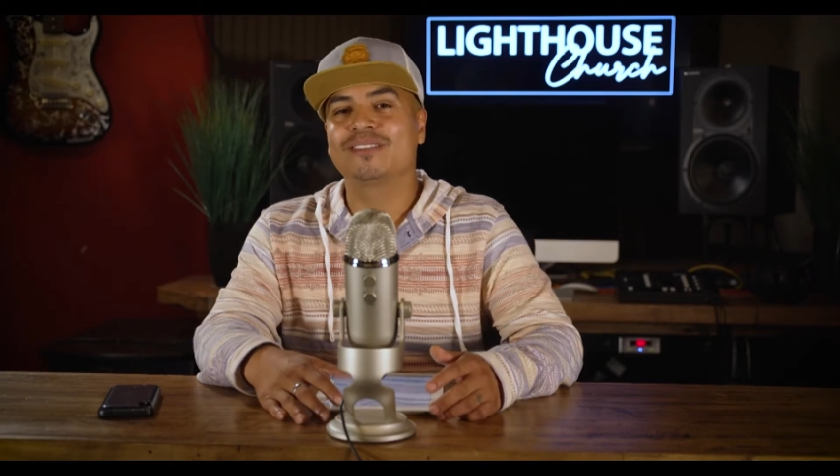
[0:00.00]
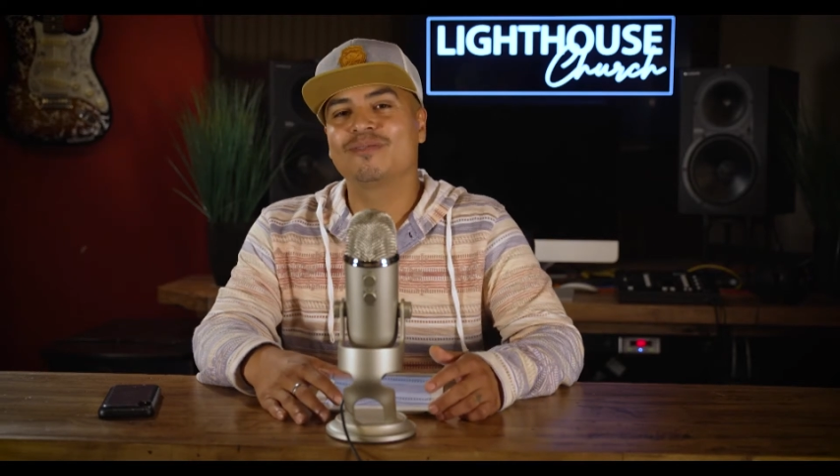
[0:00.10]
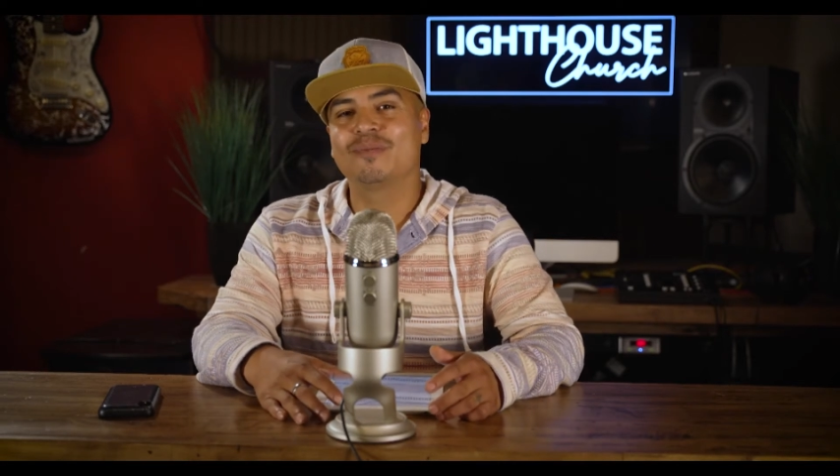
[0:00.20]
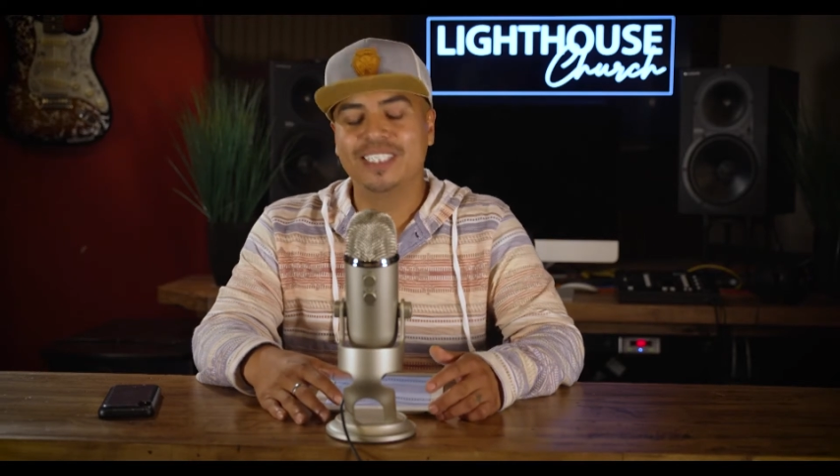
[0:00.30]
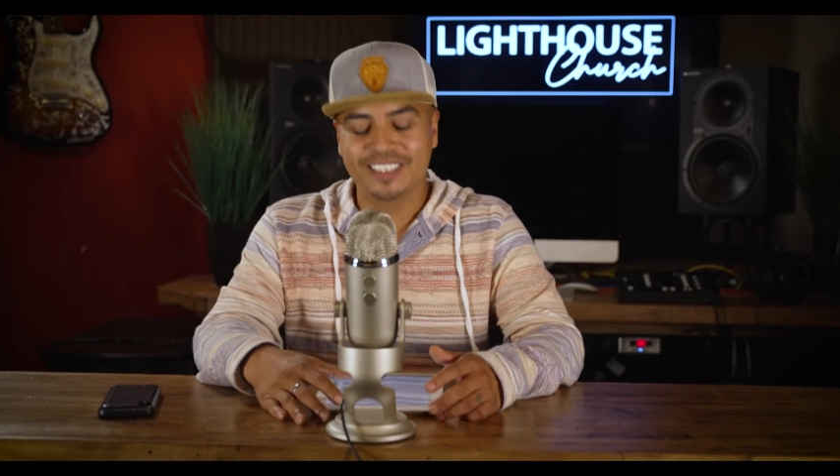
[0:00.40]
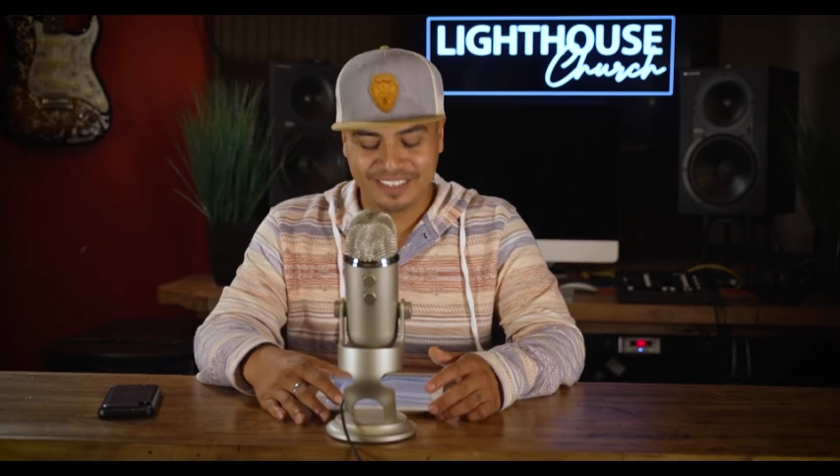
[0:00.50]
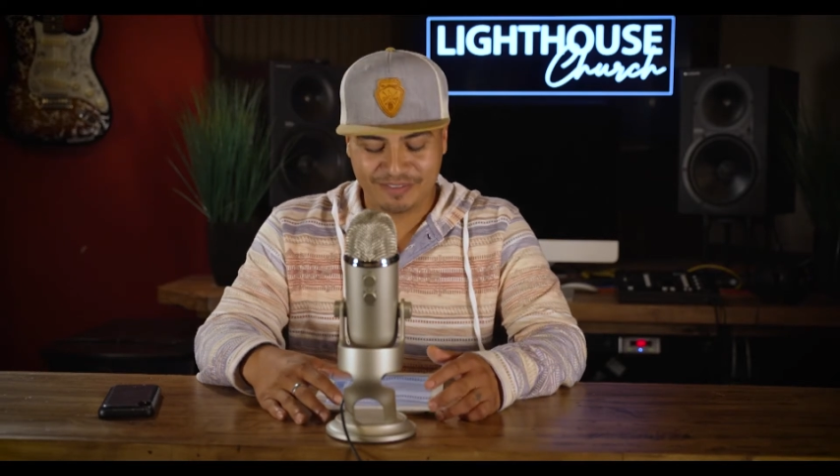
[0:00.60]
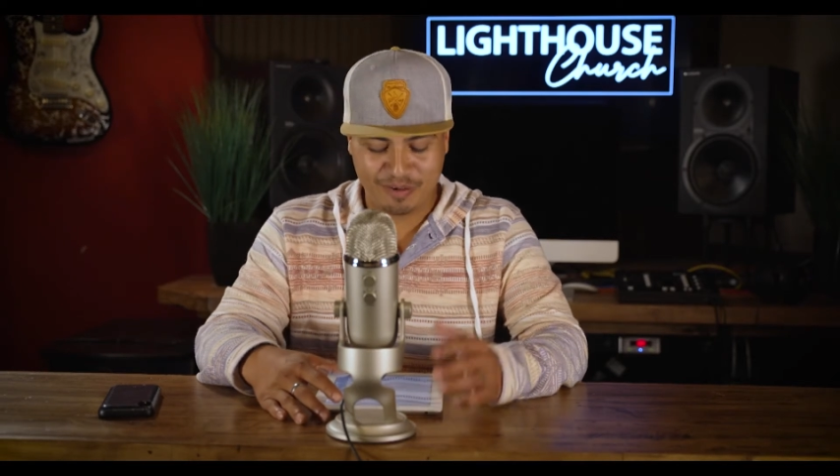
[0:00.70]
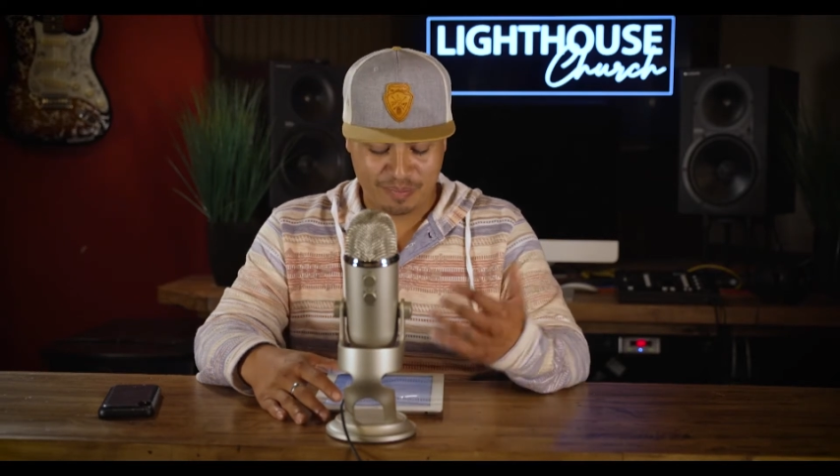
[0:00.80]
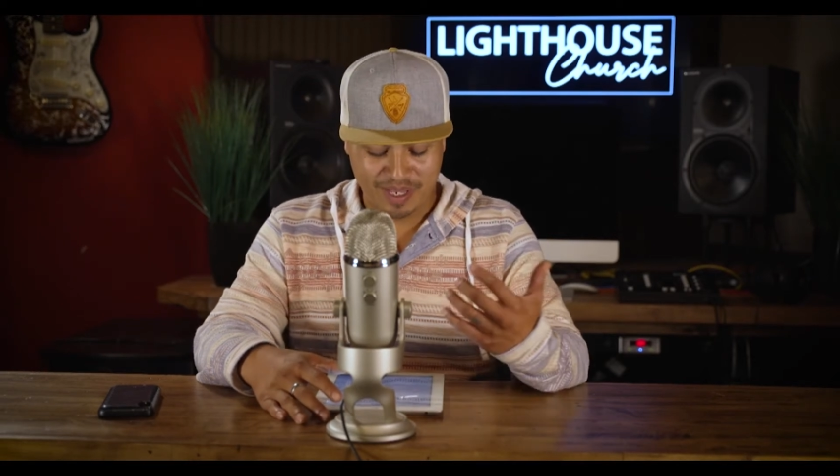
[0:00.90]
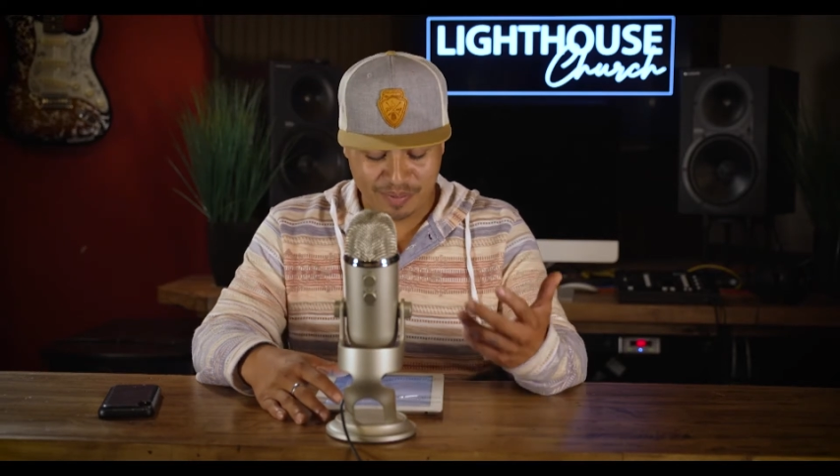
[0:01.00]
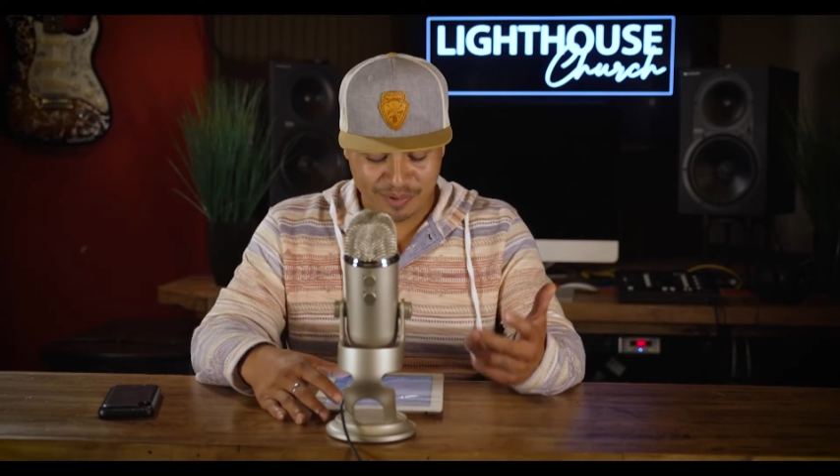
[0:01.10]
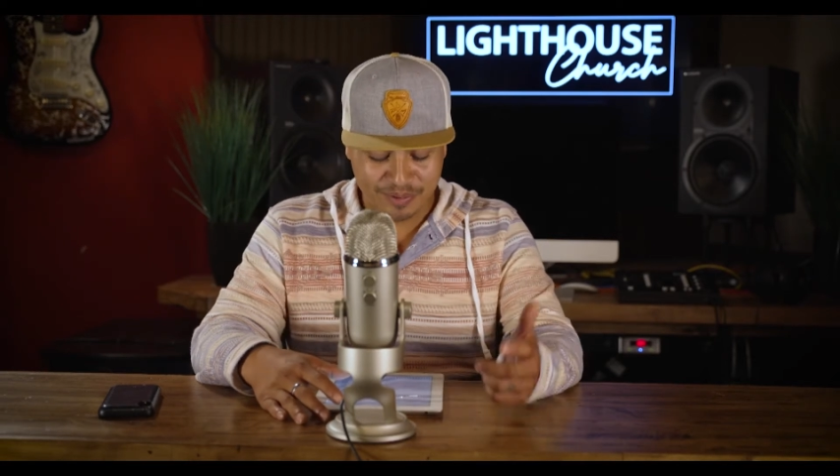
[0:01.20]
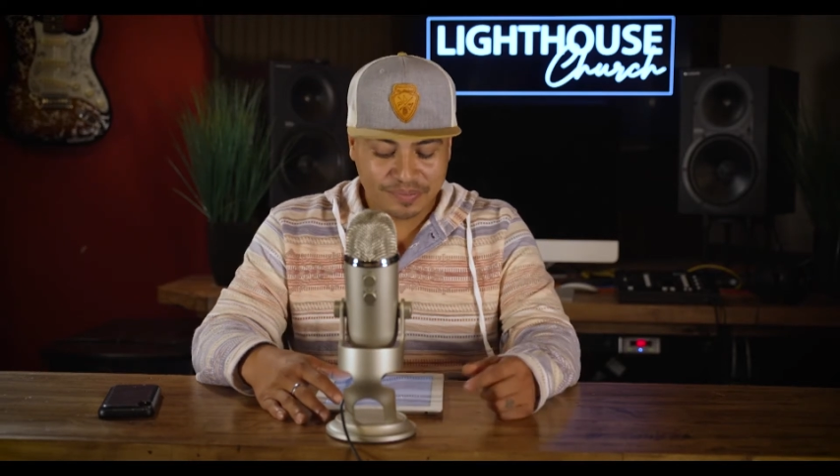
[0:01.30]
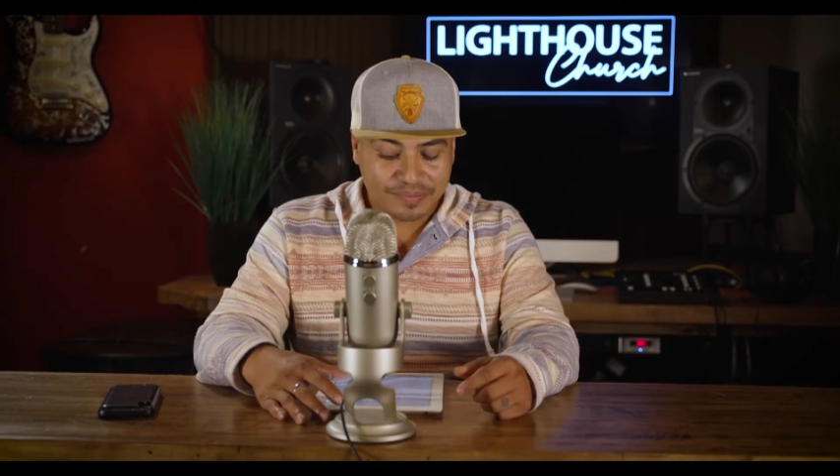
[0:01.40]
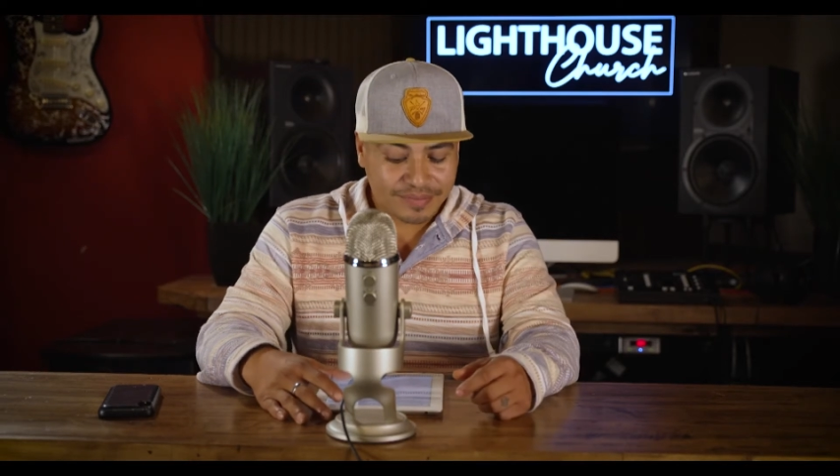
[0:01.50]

from us, from people?